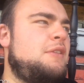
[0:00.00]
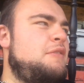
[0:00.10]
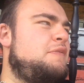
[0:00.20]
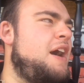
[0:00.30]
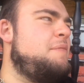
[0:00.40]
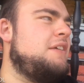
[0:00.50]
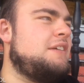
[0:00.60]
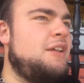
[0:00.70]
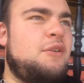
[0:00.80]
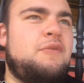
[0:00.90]
Not even 5
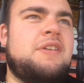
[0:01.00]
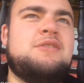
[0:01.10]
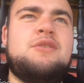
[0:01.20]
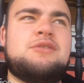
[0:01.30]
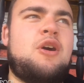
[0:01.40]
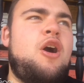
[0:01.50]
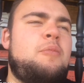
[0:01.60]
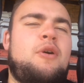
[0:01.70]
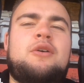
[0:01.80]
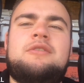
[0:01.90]
minutes in, I don't think so.
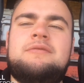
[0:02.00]
Scoreboard.